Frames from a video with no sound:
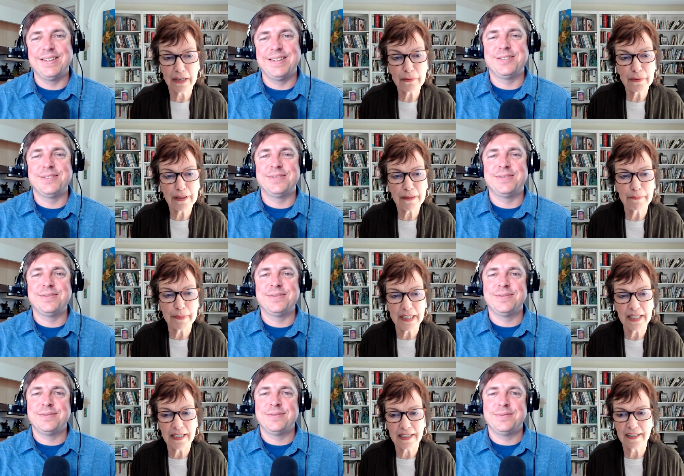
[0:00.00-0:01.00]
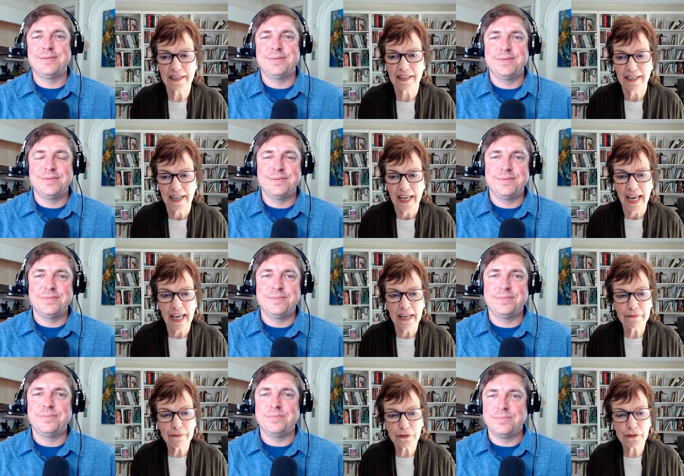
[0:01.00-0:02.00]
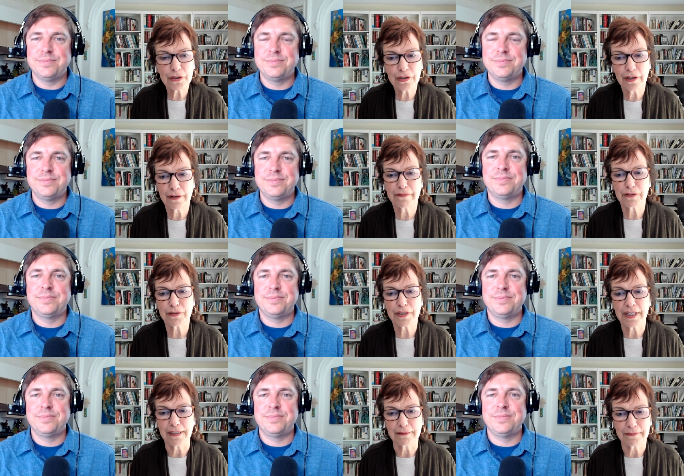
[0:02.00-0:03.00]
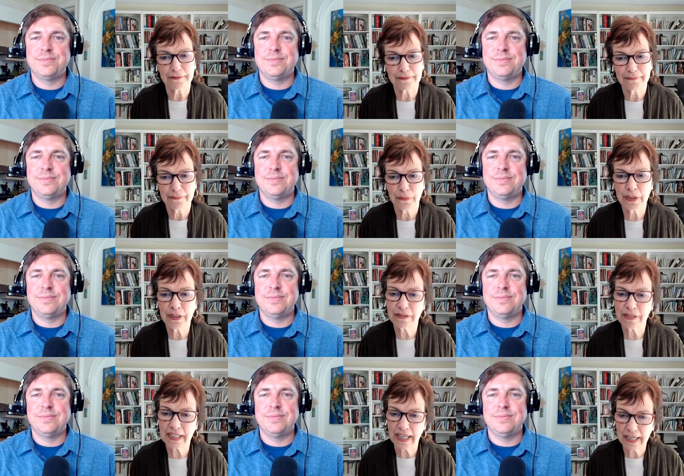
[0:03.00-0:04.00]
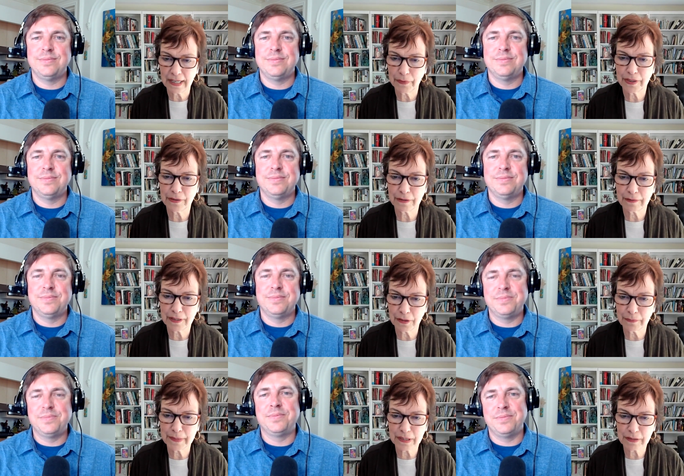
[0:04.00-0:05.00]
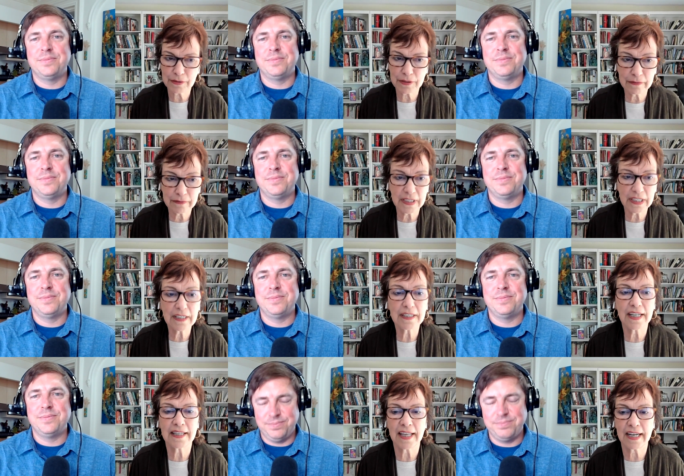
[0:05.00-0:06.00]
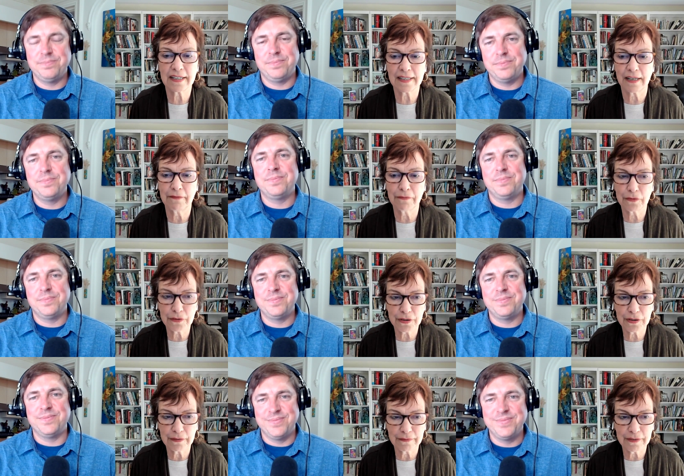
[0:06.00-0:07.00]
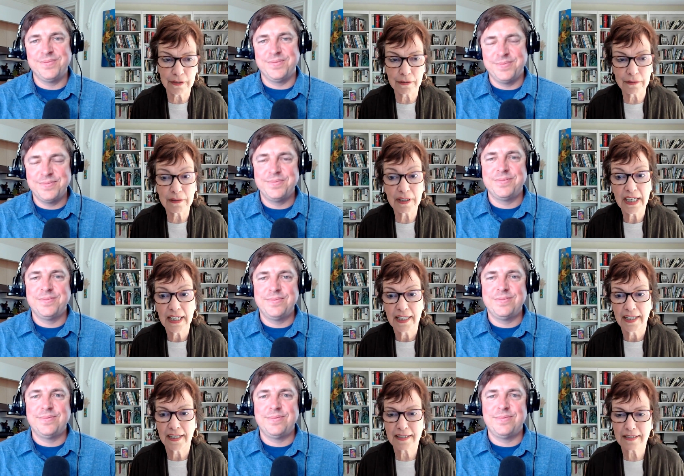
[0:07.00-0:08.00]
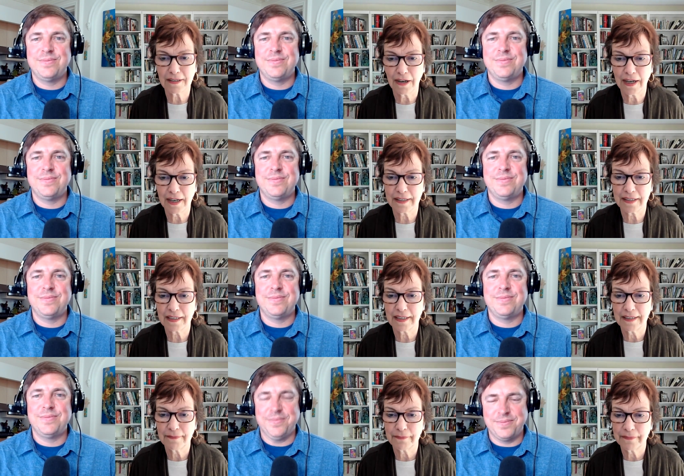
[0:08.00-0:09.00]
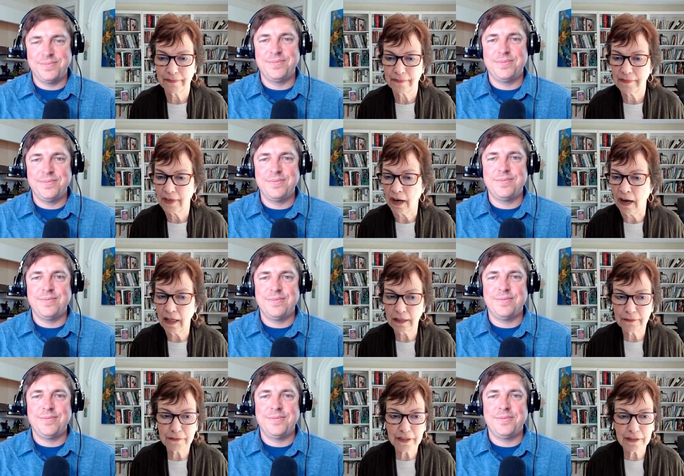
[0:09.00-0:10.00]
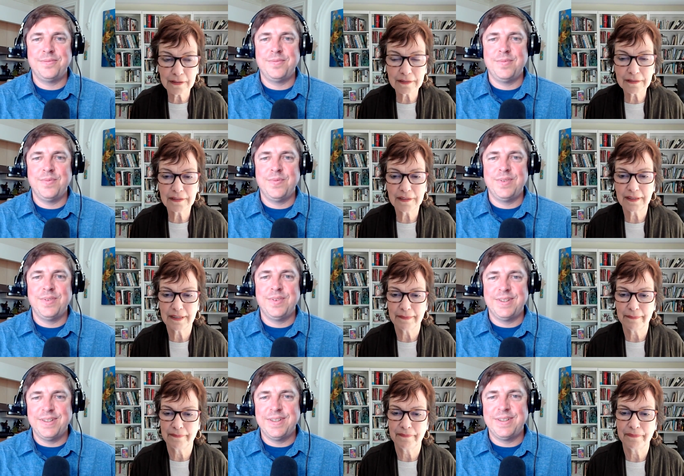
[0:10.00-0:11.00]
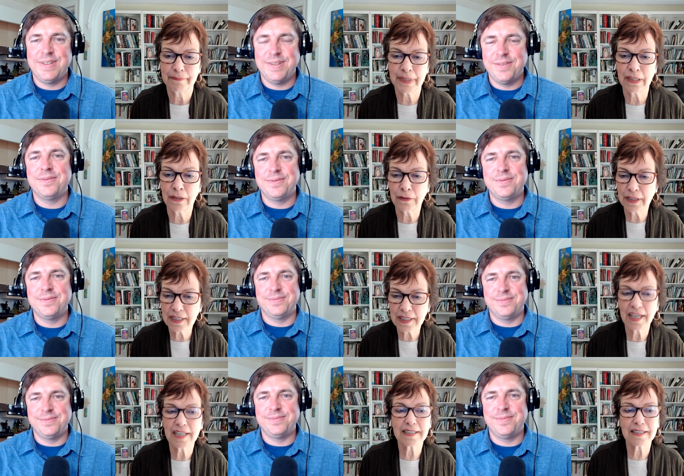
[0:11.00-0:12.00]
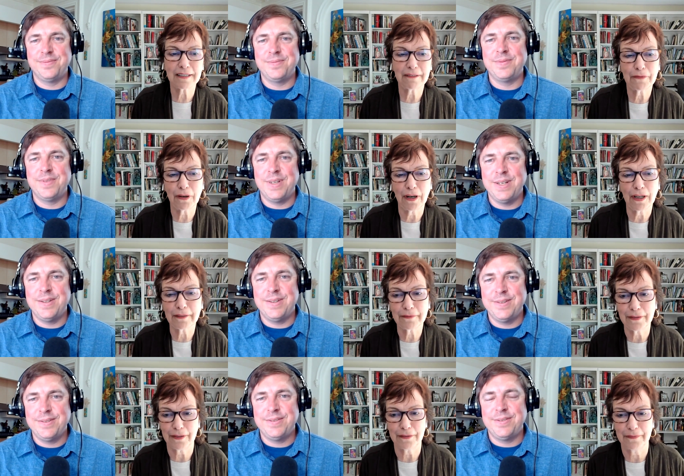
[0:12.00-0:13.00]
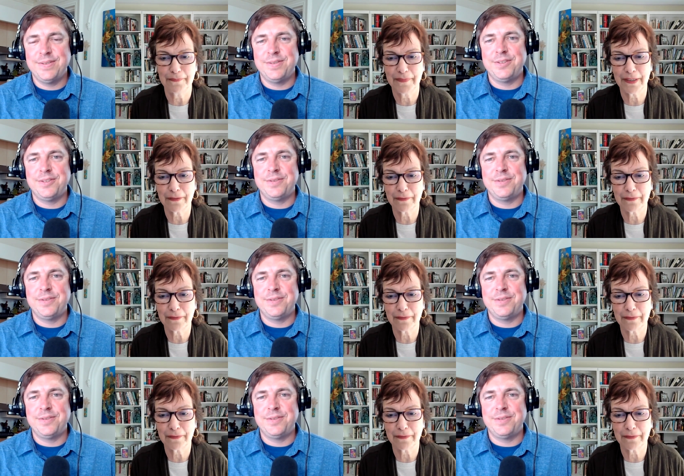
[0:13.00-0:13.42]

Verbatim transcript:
Speaker 1: okay with being a version of yourself. Wouldn't you say, when you're Mr. Sous Vide, that is a version of you. It's not all of you, but no one is asking for all of you.